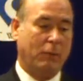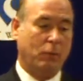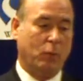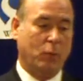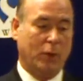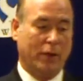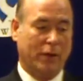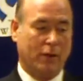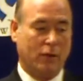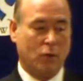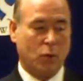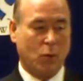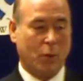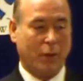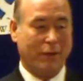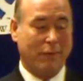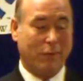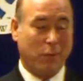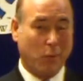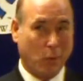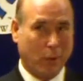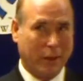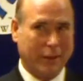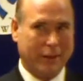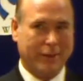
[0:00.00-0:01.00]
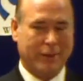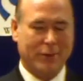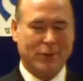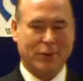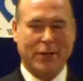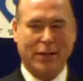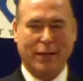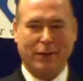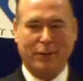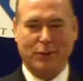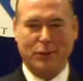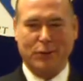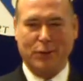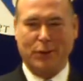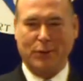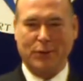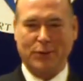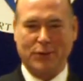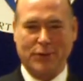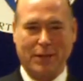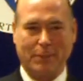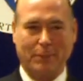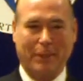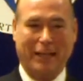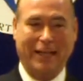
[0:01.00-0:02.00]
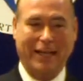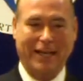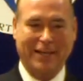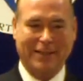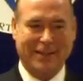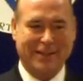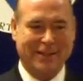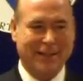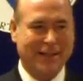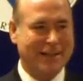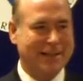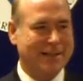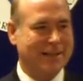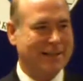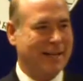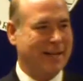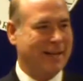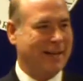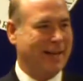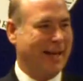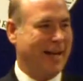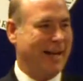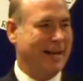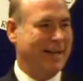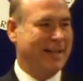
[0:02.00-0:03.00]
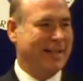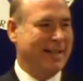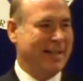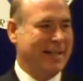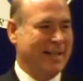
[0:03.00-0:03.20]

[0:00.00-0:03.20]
With 24 years now in the General Assembly, I hesitate to say that,